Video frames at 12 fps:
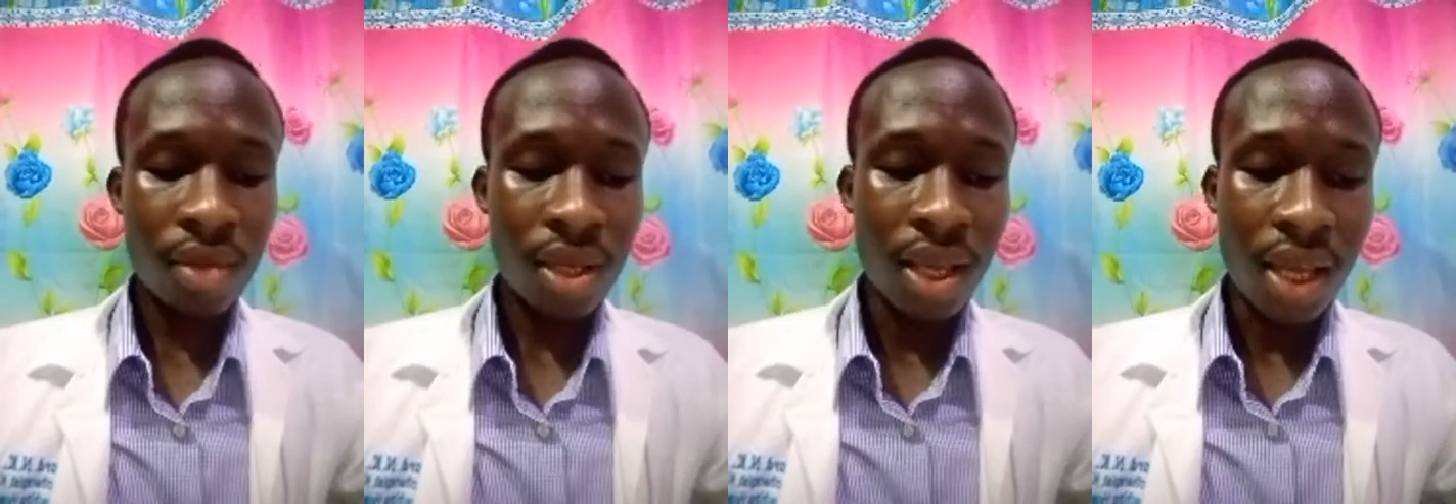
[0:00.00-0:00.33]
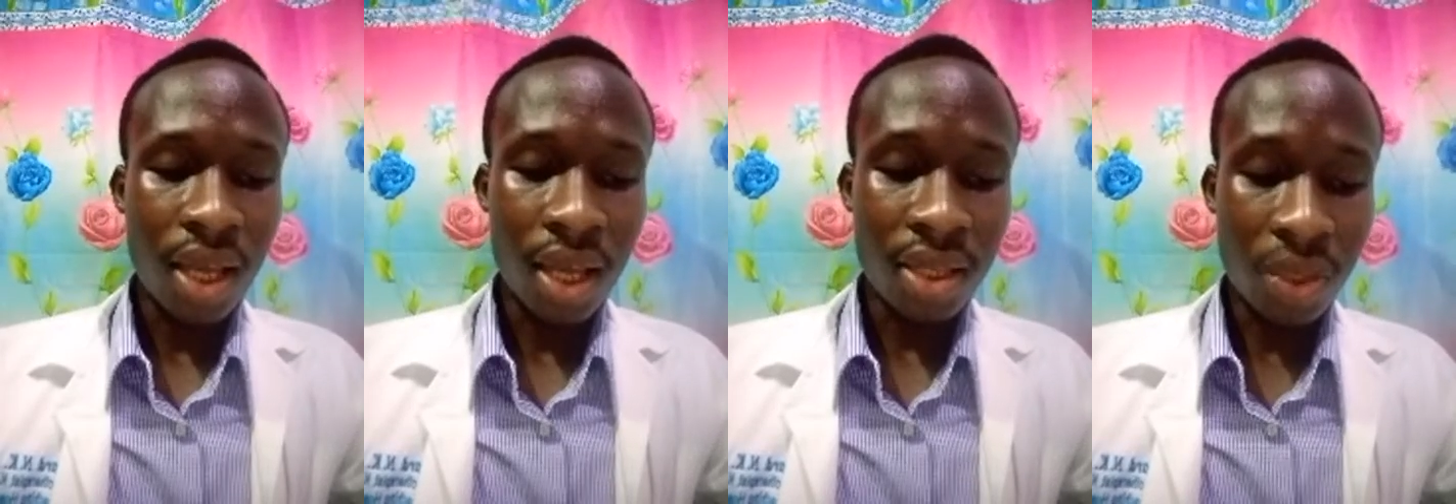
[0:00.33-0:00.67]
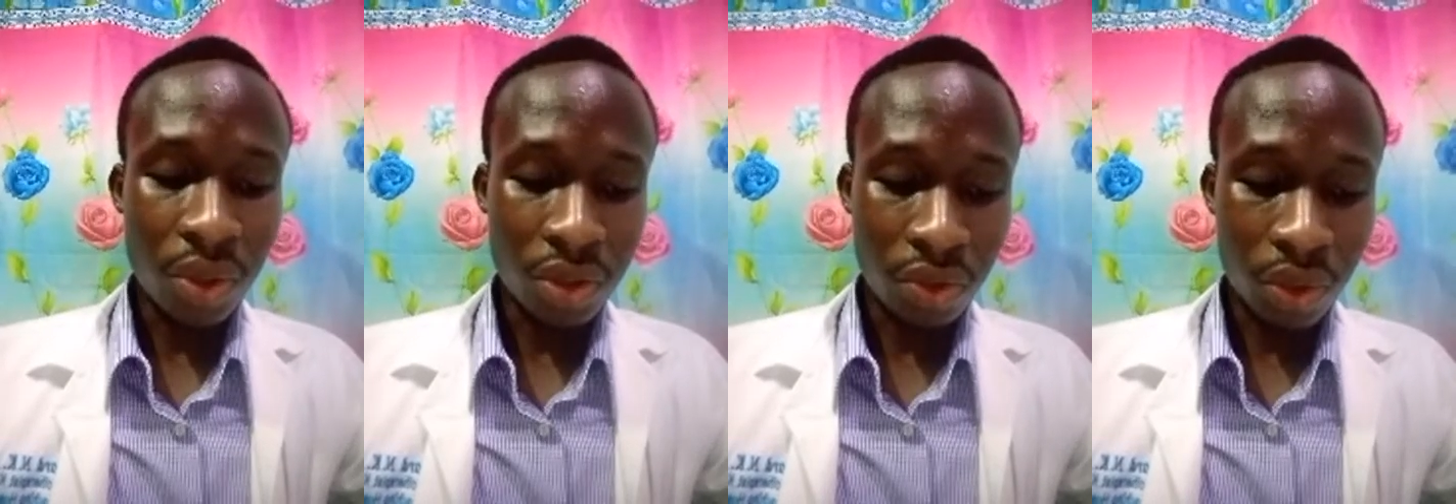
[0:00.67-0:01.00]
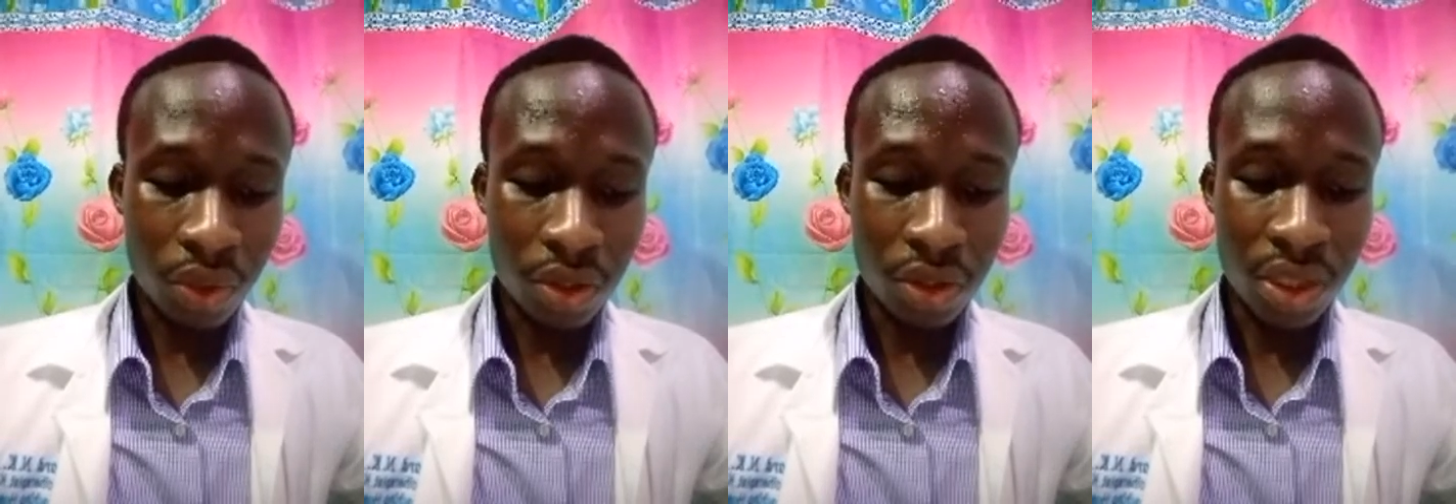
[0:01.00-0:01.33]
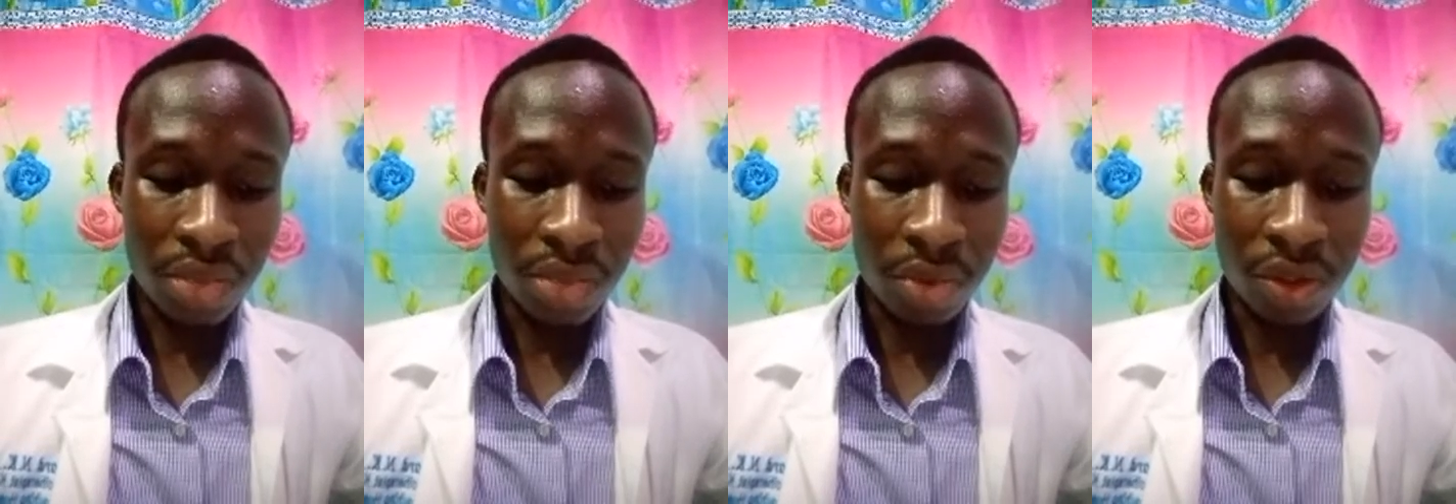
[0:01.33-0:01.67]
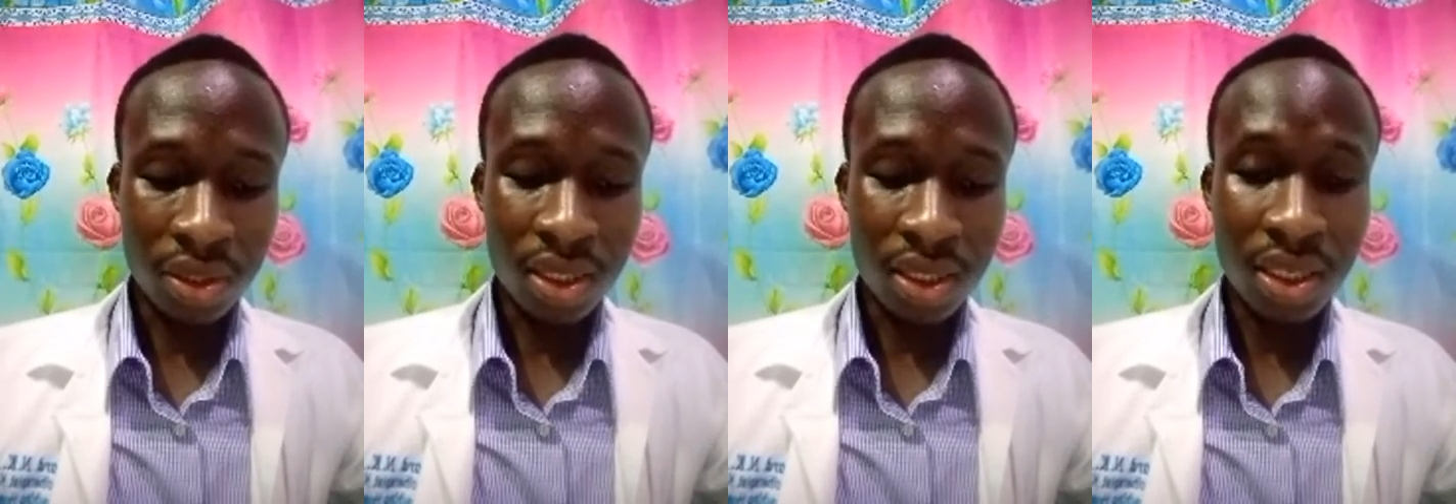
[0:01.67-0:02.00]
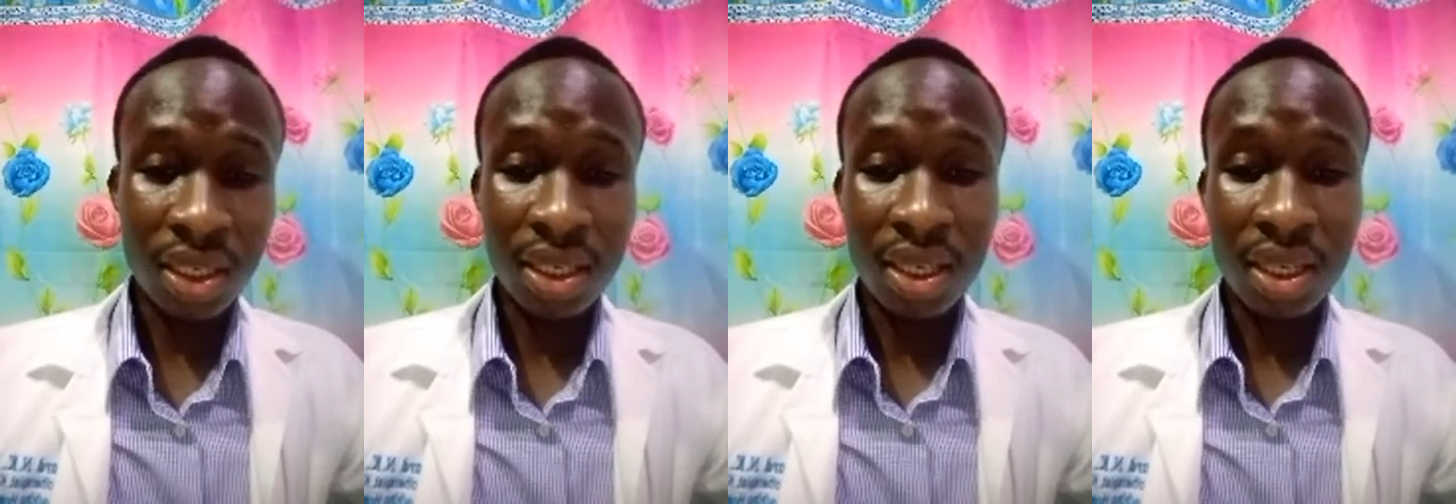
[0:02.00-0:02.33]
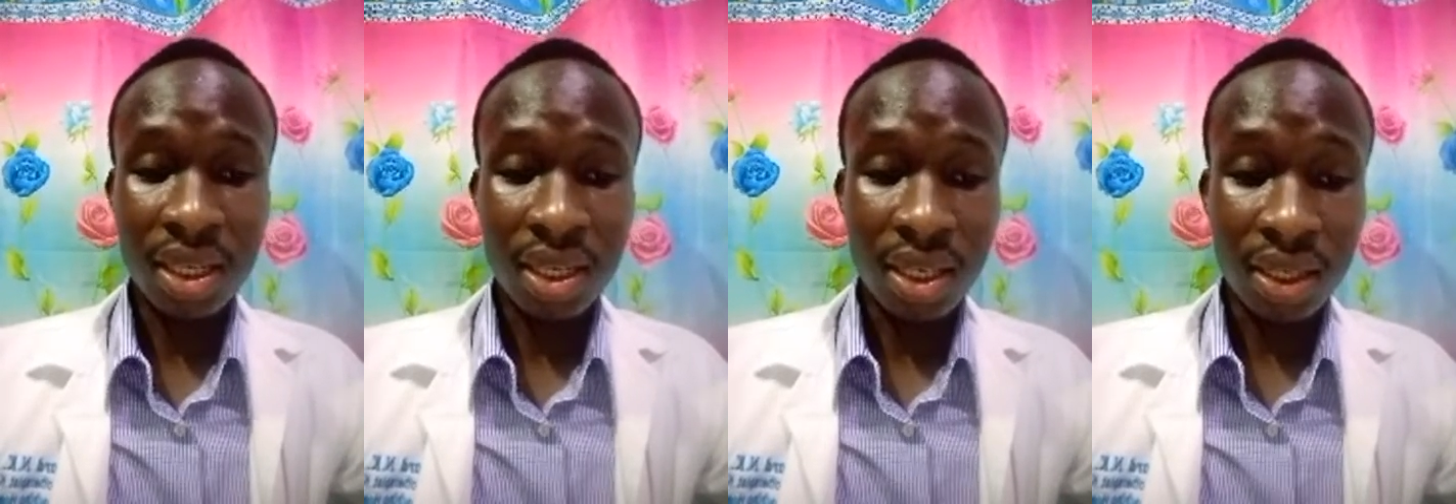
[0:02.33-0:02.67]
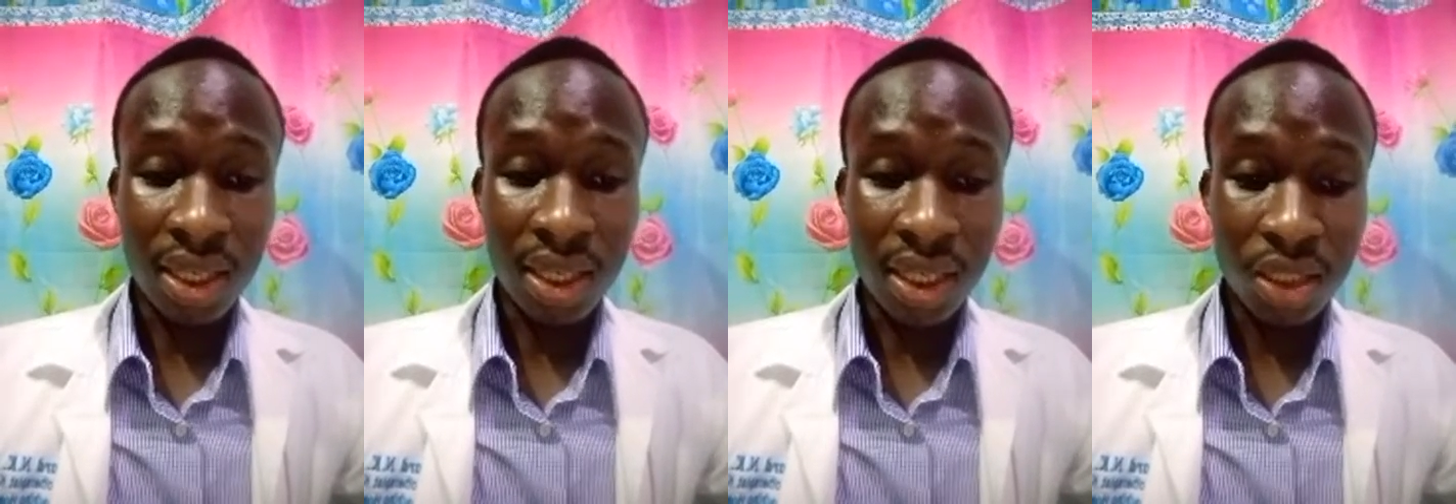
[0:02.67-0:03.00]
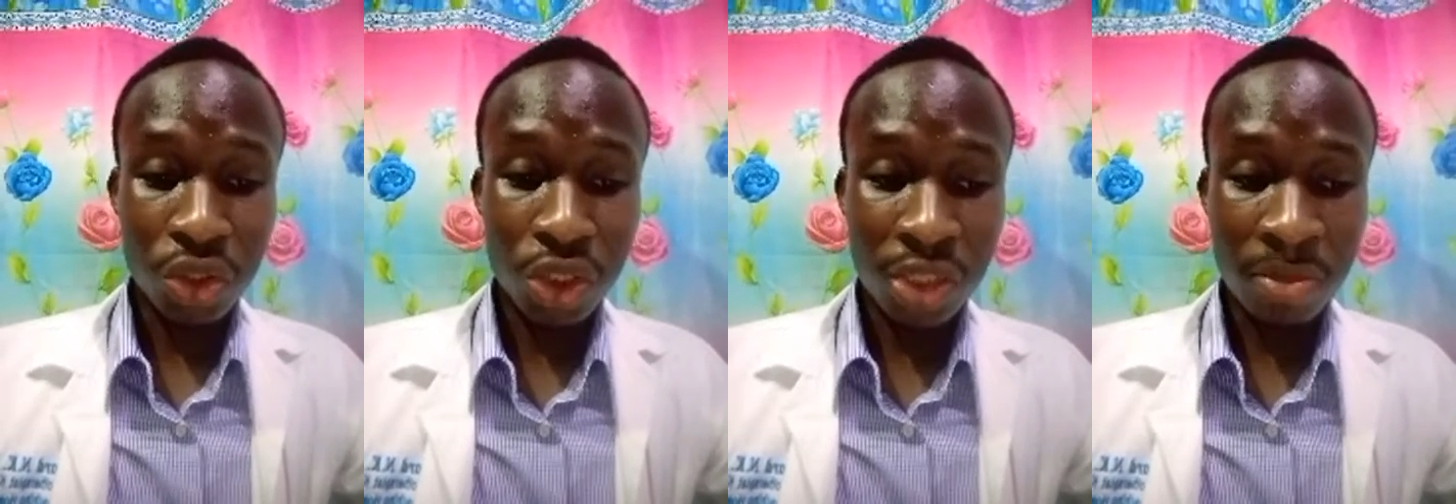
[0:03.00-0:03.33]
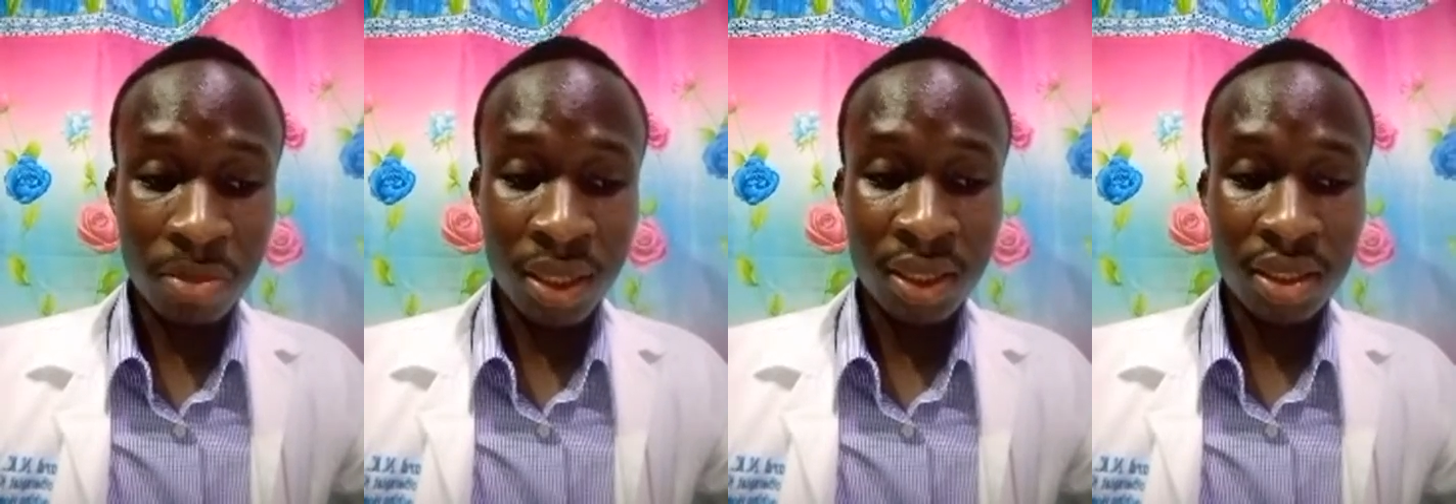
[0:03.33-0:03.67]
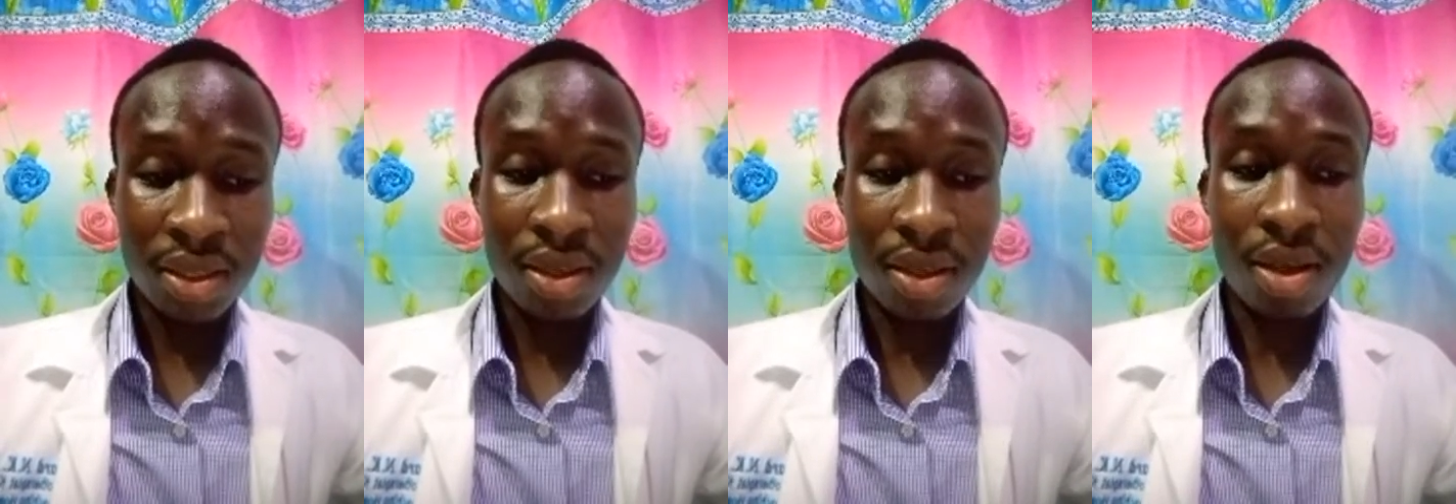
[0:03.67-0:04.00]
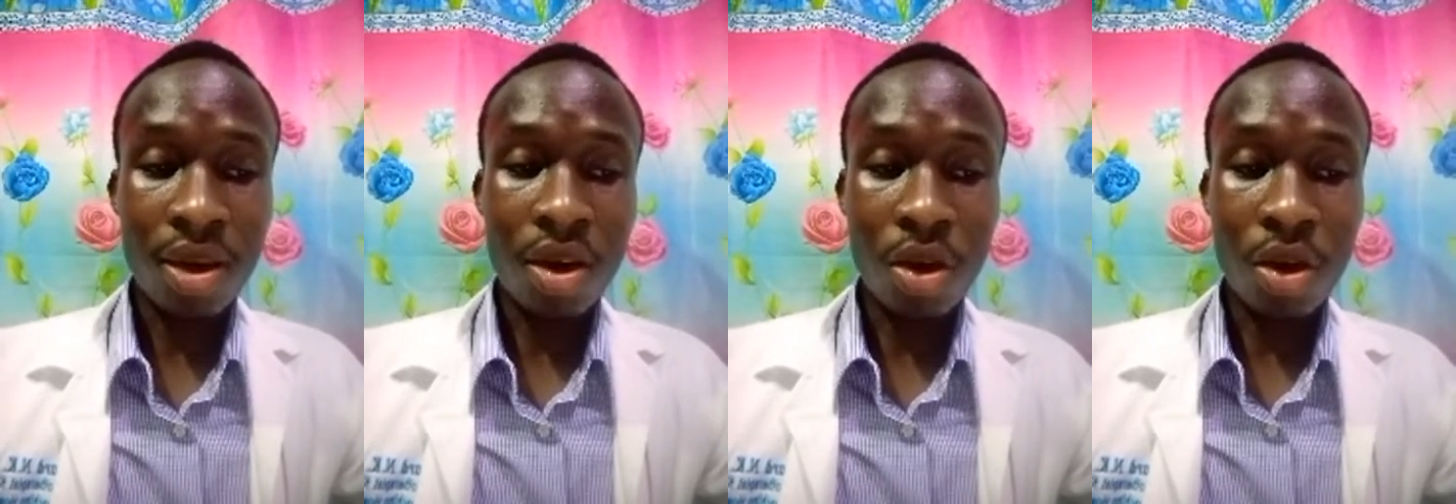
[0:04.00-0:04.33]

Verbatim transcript: And then we're going to talk about the treatment of